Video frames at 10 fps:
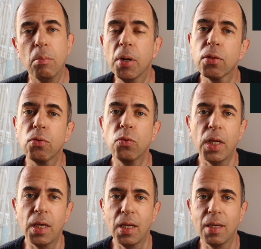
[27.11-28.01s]
but through
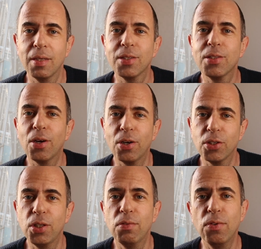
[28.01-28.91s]
eating
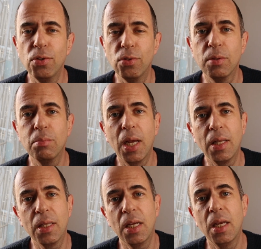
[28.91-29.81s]
starchy foods,
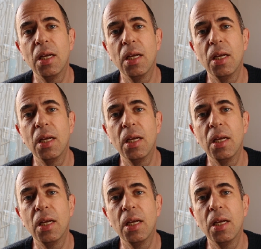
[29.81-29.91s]
mainly